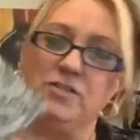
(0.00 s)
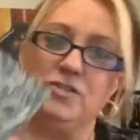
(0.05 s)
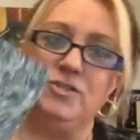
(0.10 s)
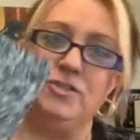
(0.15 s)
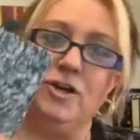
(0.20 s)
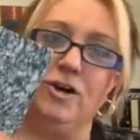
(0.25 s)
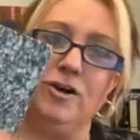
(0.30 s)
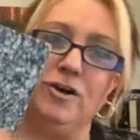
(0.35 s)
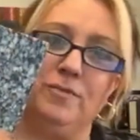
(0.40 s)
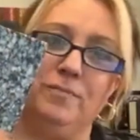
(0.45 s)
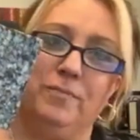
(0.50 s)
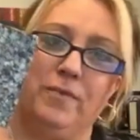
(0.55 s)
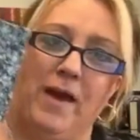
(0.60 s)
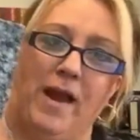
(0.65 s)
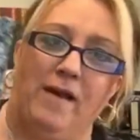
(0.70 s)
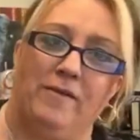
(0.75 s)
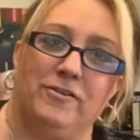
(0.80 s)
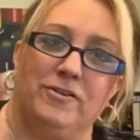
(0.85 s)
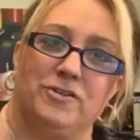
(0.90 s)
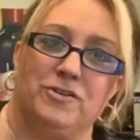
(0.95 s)
dark
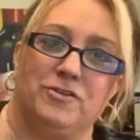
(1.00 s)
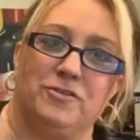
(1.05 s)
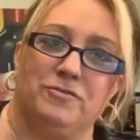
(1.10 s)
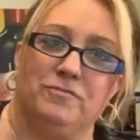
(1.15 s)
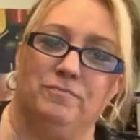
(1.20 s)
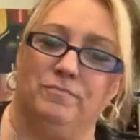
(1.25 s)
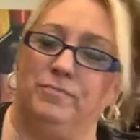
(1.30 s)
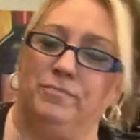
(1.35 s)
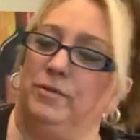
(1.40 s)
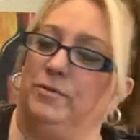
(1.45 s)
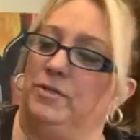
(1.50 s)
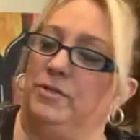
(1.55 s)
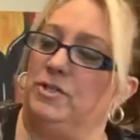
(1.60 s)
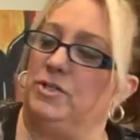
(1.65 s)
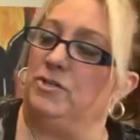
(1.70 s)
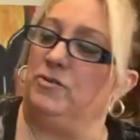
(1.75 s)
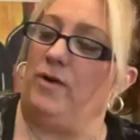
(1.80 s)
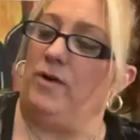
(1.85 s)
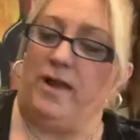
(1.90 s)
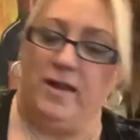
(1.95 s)
brownish, bluish,
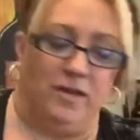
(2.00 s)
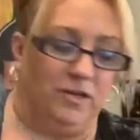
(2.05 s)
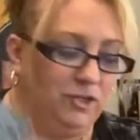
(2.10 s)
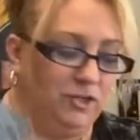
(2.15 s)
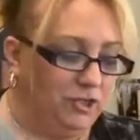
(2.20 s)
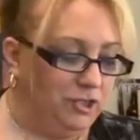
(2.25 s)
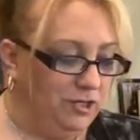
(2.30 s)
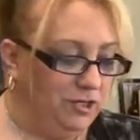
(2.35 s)
grayish.